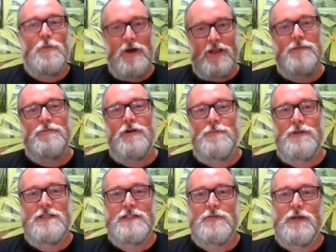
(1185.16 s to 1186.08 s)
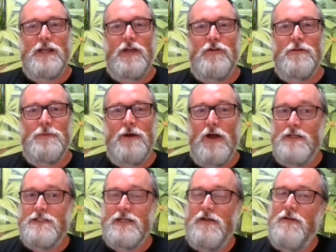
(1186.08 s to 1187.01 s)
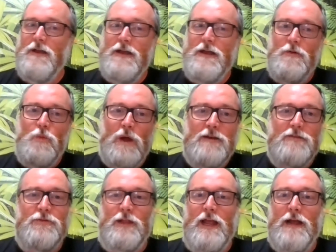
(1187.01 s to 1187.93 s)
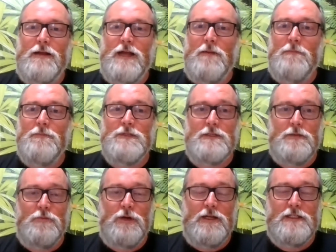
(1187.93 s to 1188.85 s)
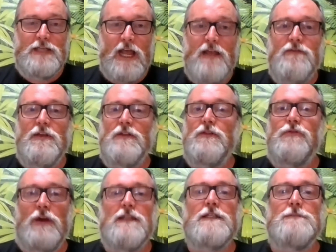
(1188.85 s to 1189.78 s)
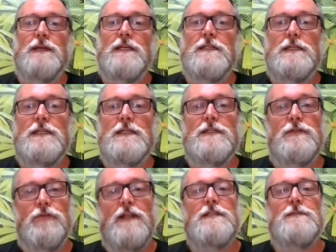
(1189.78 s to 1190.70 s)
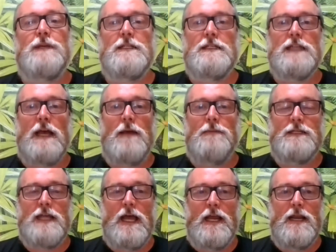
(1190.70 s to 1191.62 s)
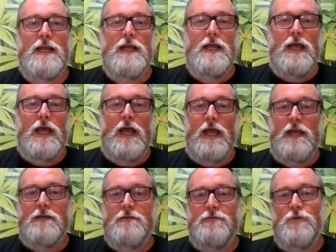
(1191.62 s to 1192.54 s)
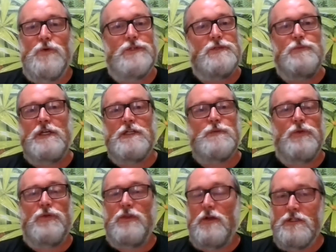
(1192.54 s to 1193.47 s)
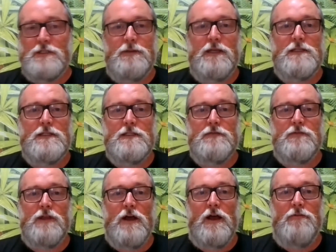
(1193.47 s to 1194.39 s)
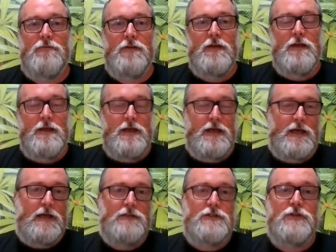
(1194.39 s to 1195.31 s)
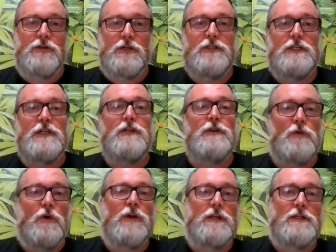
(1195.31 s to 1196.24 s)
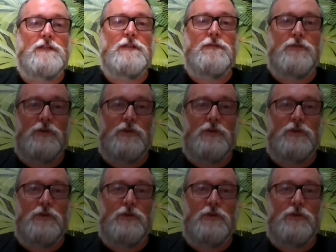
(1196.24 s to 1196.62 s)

on one of the properties that we're going to buy. So wonderful outcomes that we're saving threatened species habitat. And of course, we just want those species of life to continue on into the